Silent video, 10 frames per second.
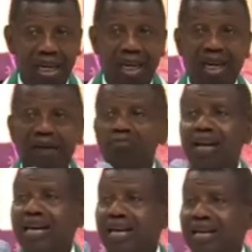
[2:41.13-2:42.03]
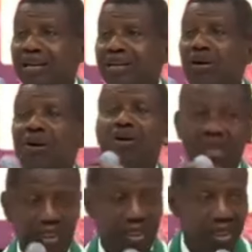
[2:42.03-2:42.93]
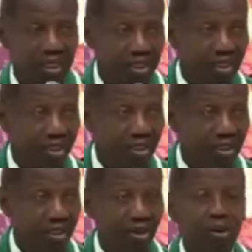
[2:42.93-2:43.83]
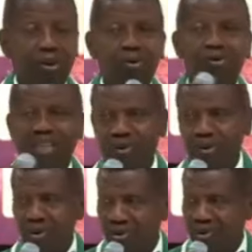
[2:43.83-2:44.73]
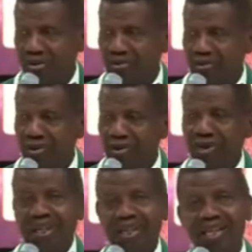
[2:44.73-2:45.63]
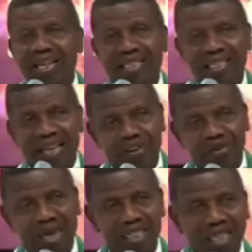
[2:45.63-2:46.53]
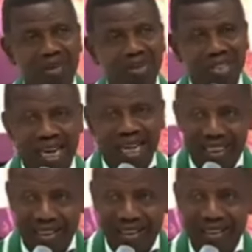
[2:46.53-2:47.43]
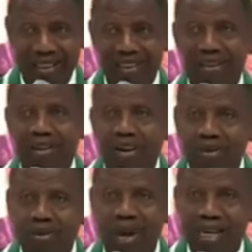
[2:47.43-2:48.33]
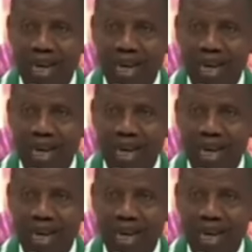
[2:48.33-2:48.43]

I am begging all Christians all over the world, let this argument about tithe come to an